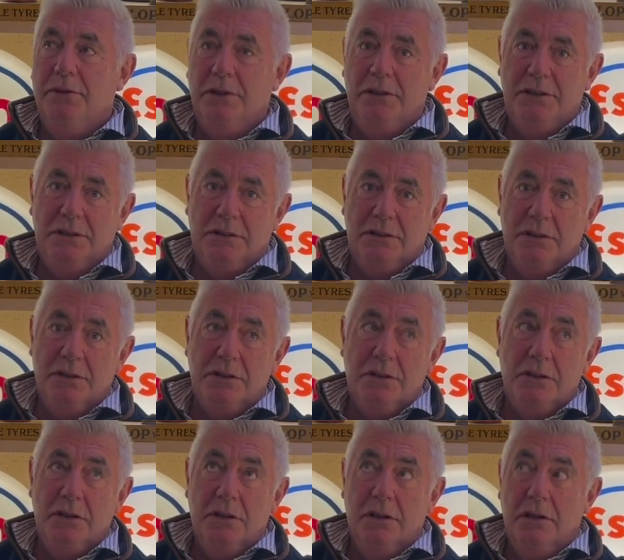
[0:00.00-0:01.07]

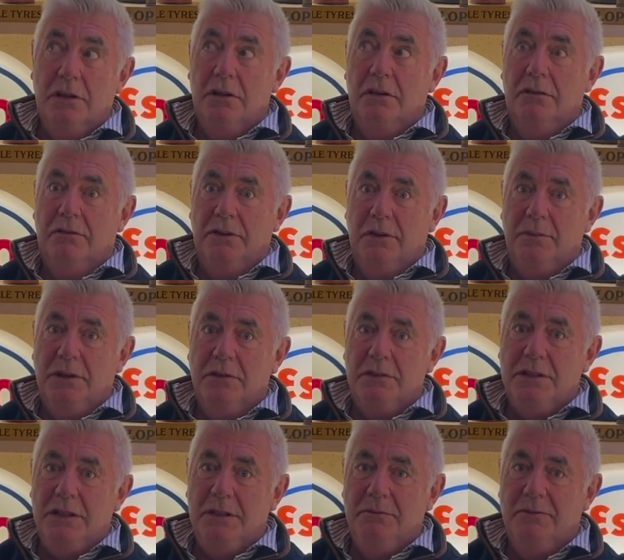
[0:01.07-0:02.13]
purchases for the
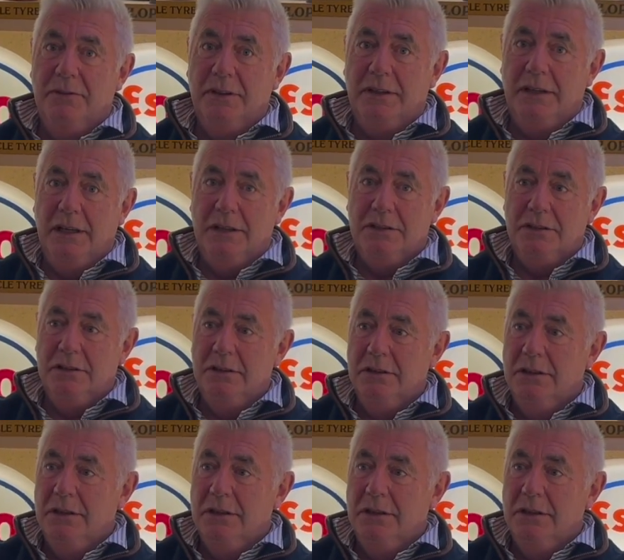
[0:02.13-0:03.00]
museum, for the collection.